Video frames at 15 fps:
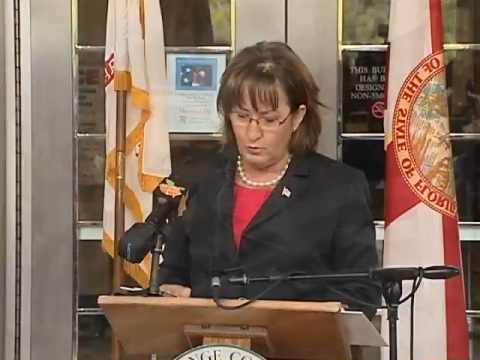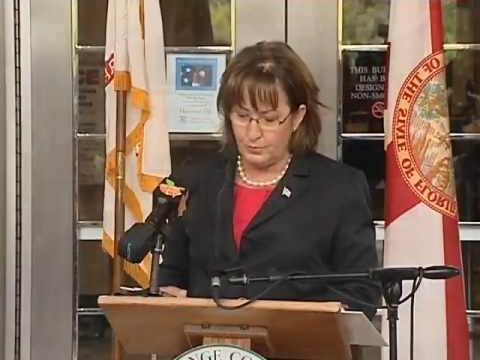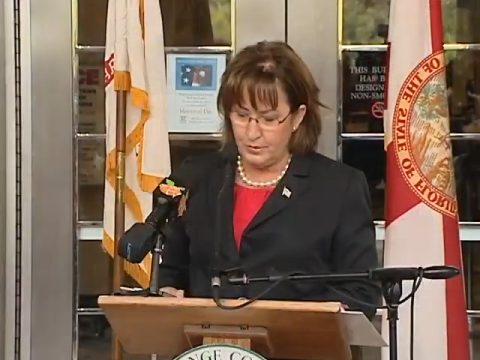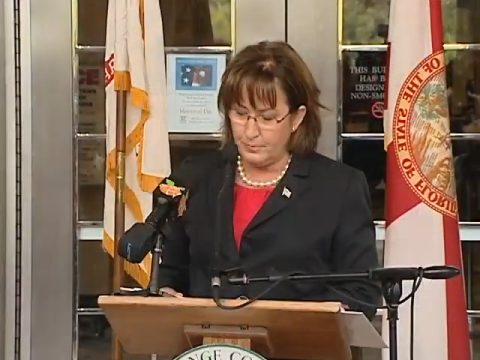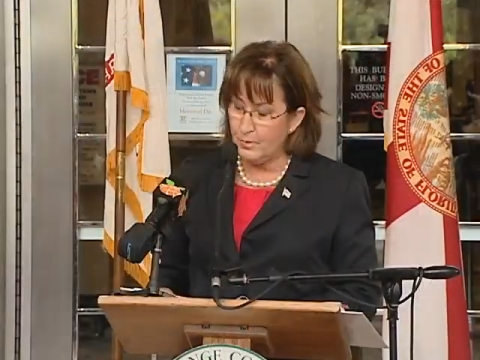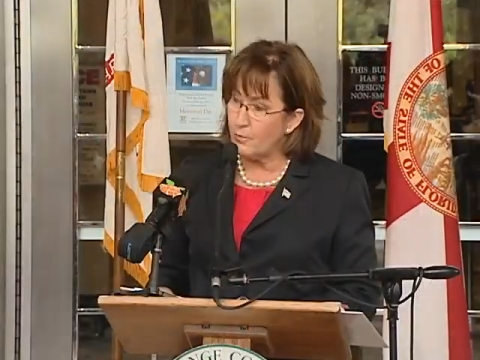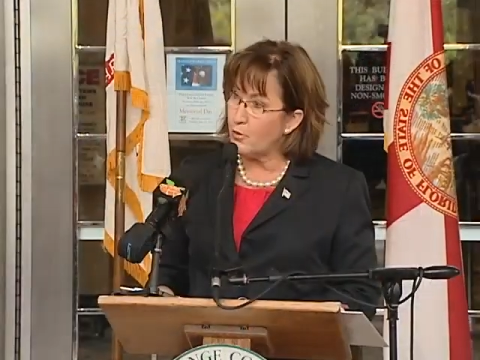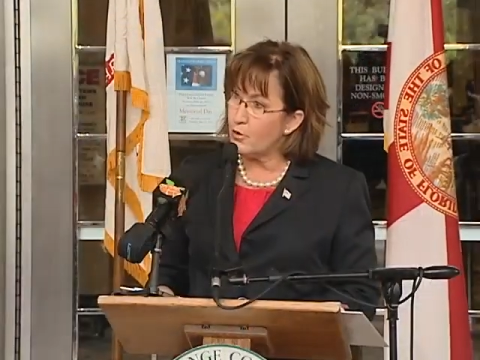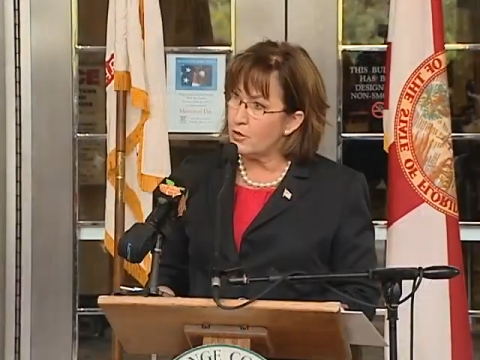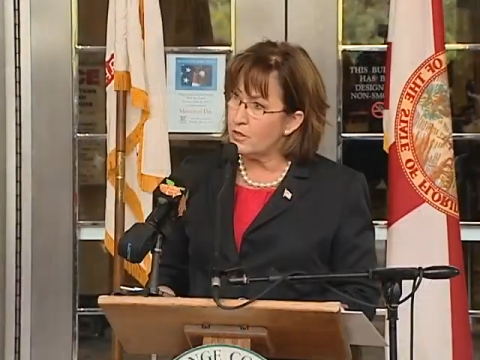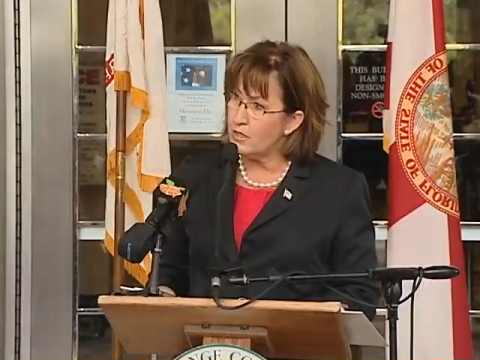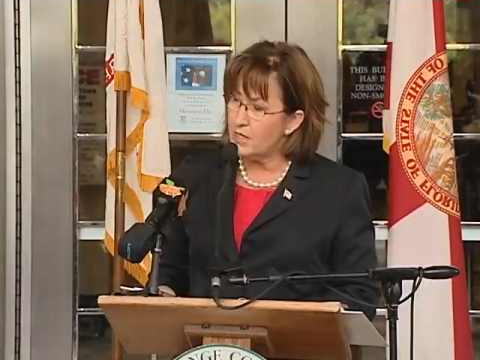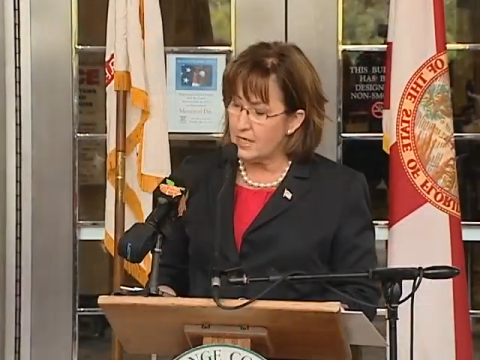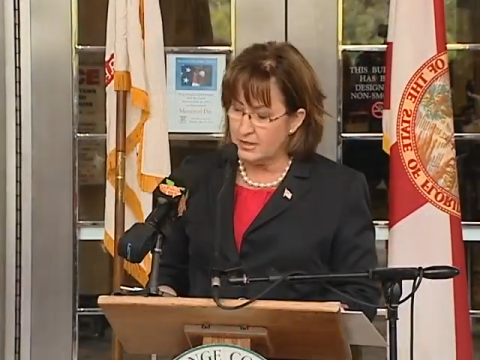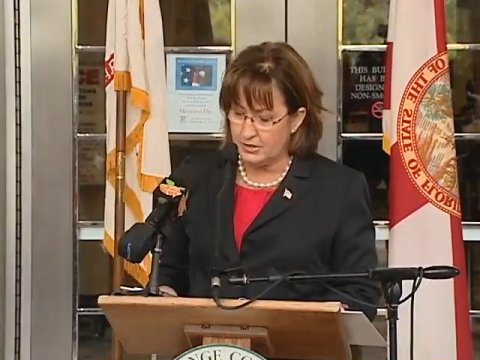will be
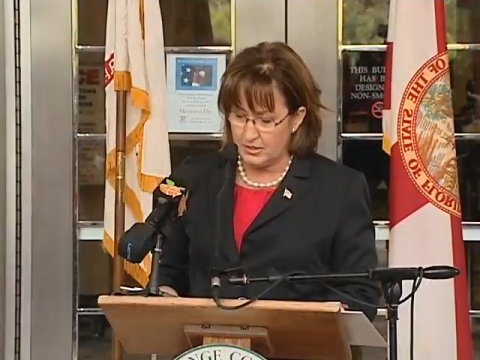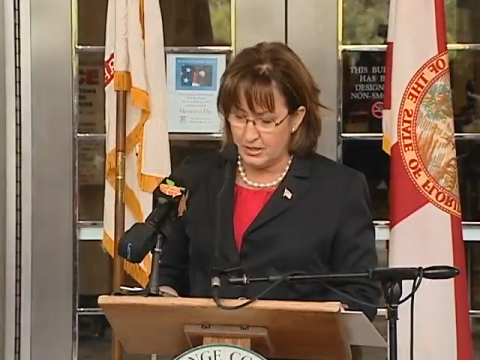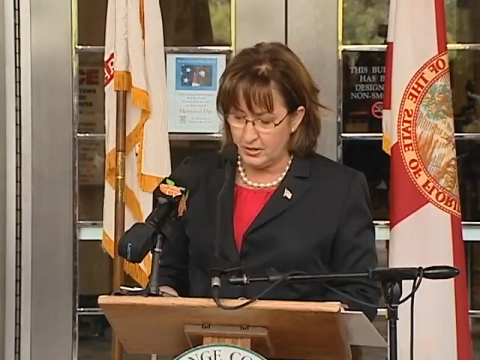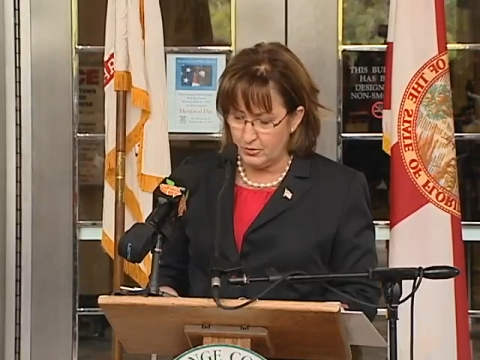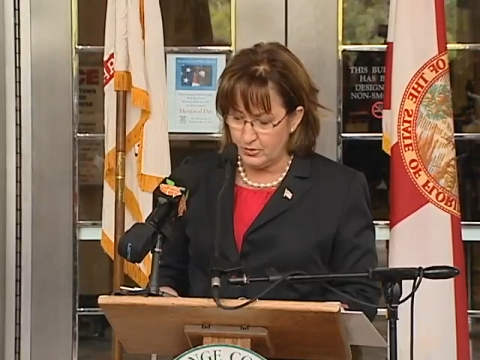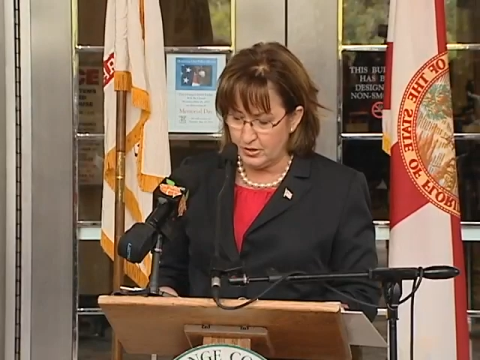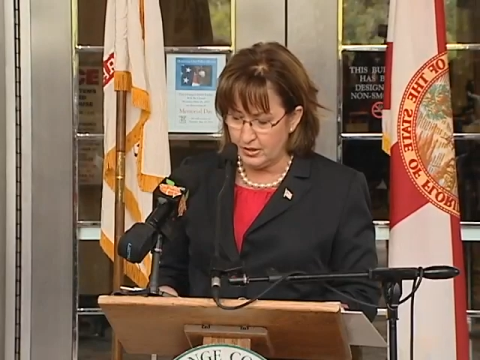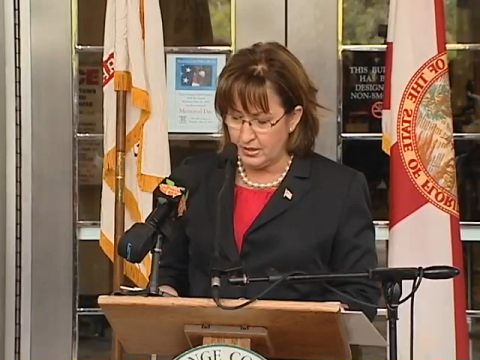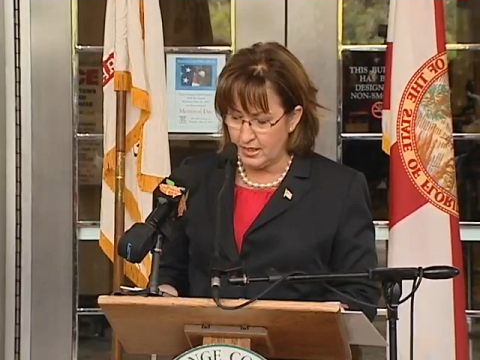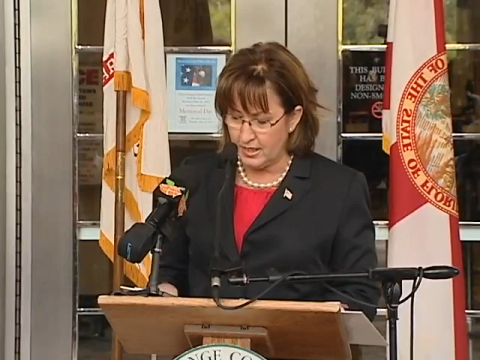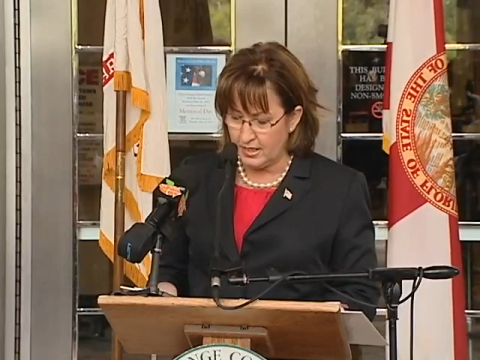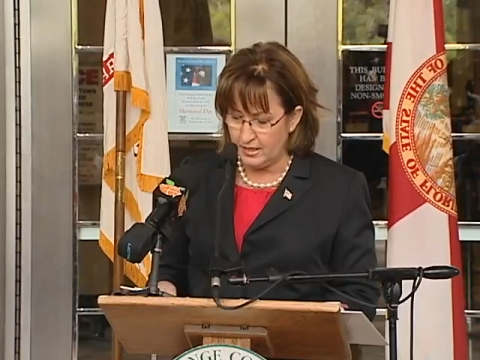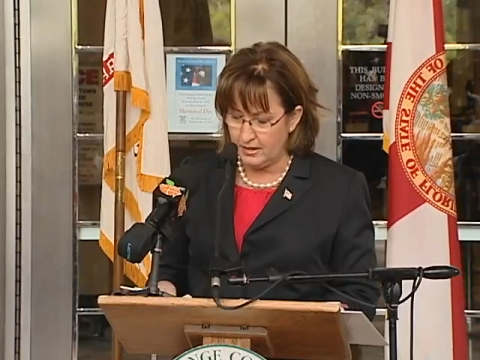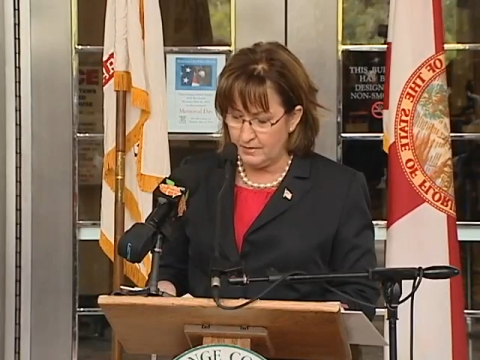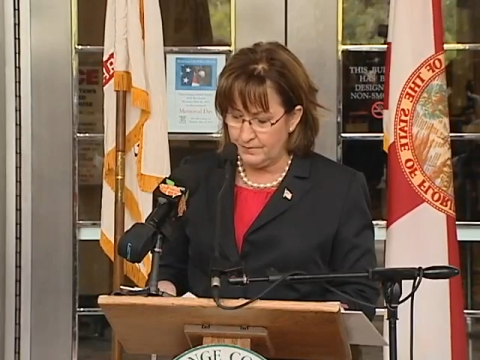memorialized here
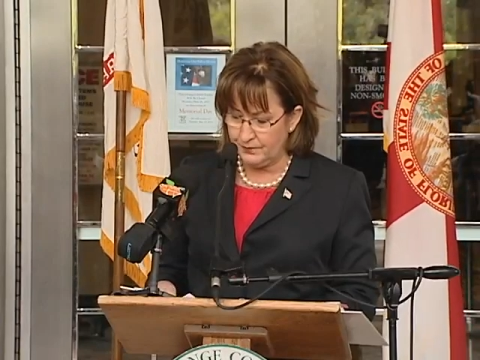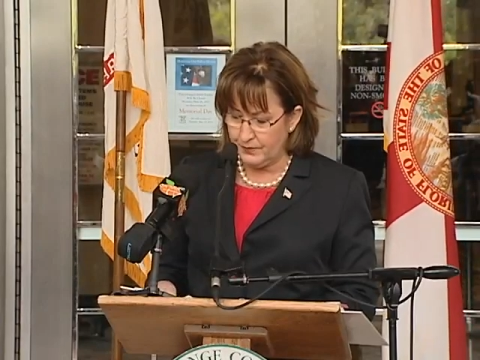today.